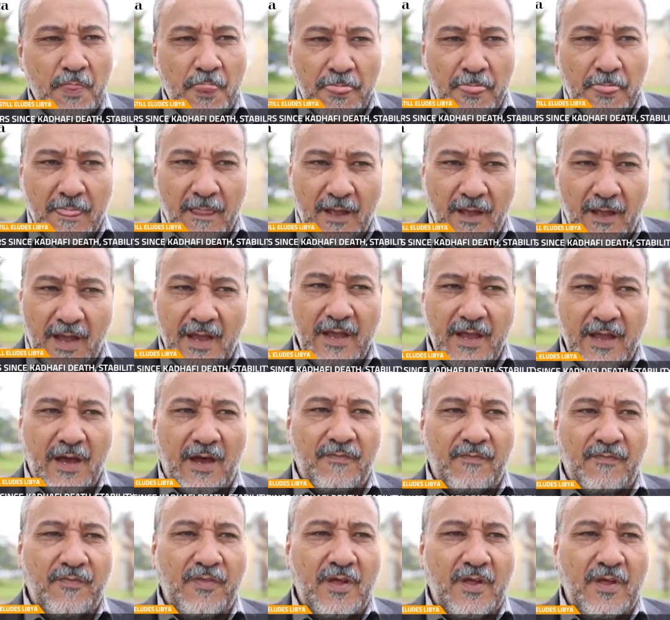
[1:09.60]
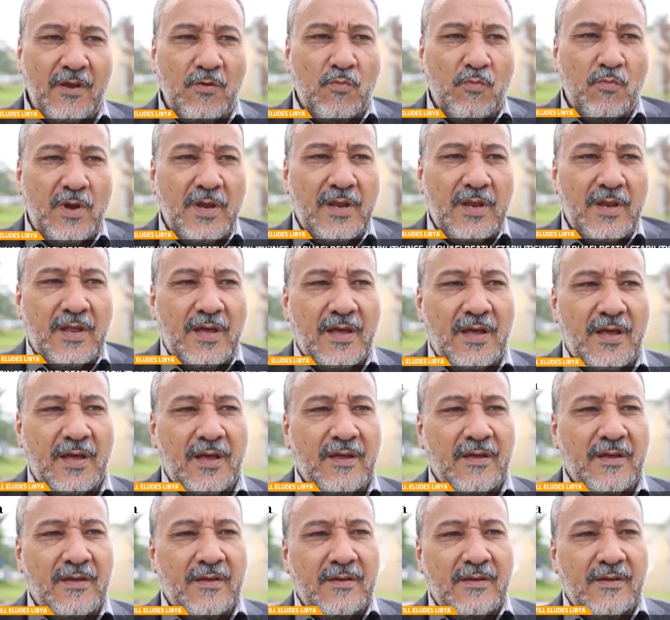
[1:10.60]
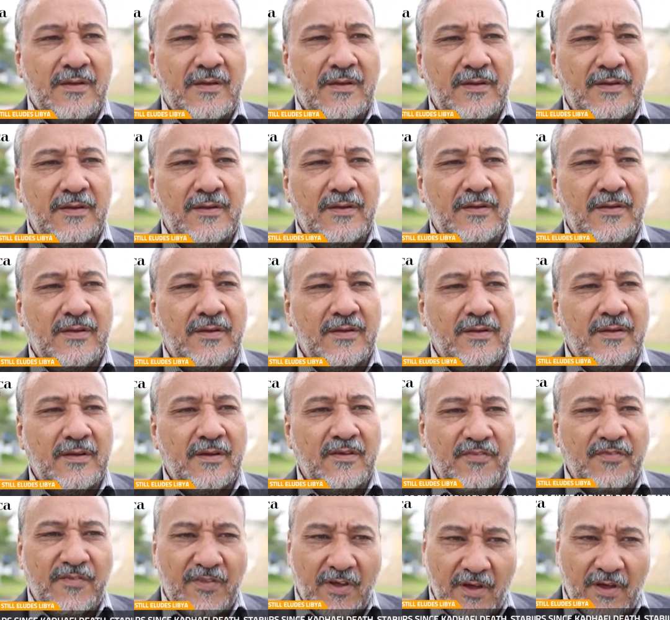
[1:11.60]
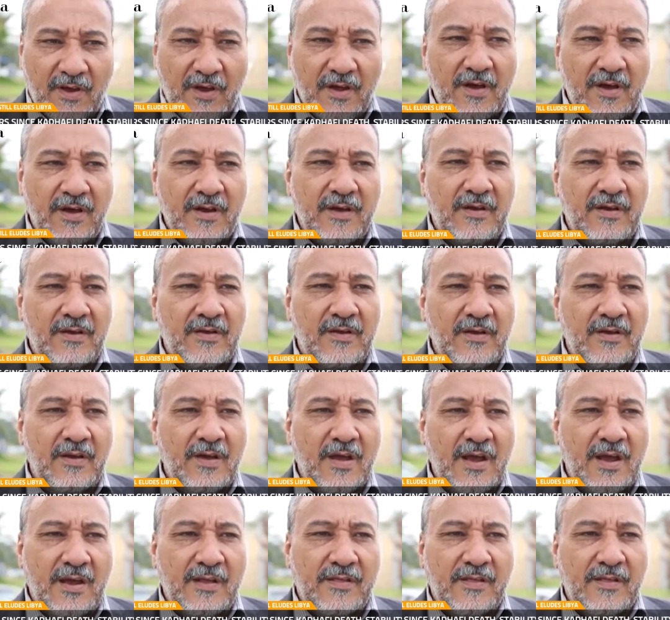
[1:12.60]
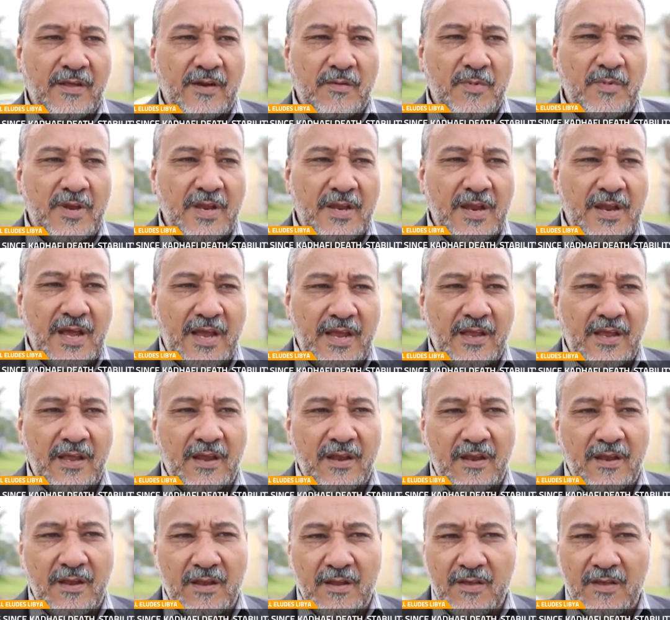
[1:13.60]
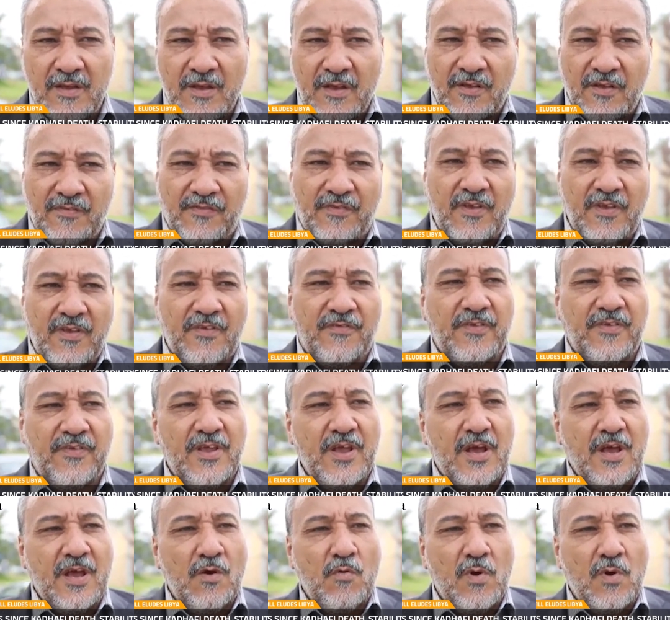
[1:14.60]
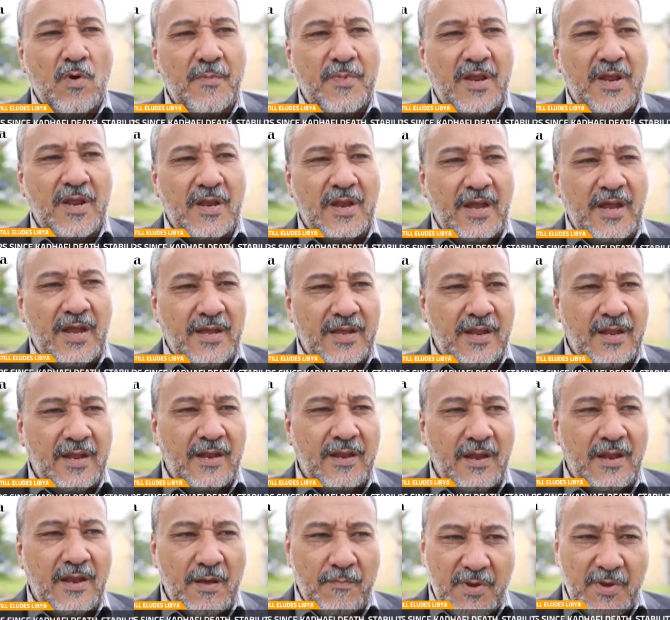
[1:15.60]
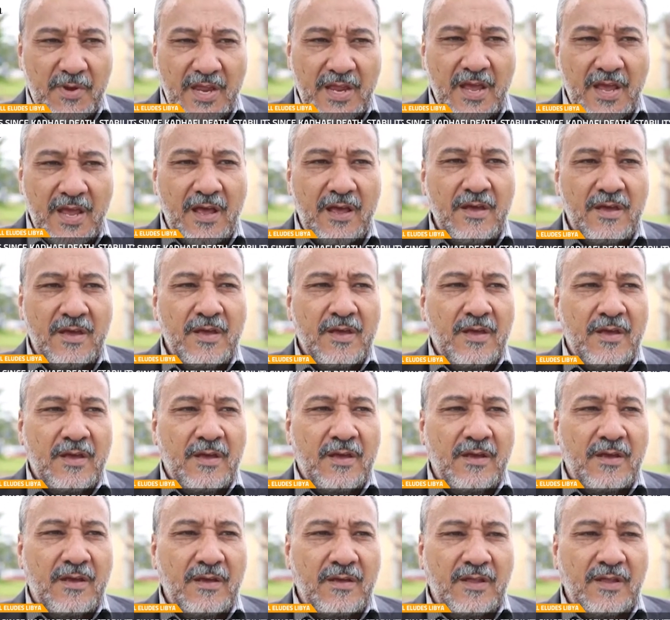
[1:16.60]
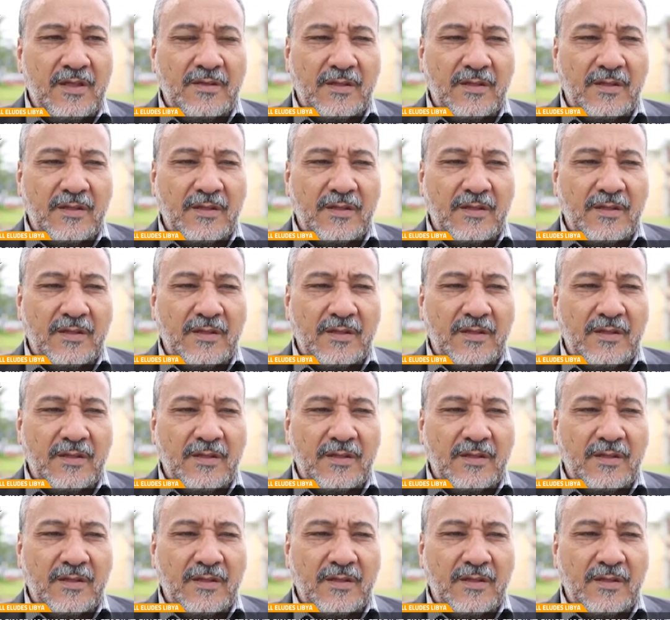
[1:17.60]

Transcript: of the 24th December will help lead to a better life and to political stability and security, as well as civil transition to a state of law.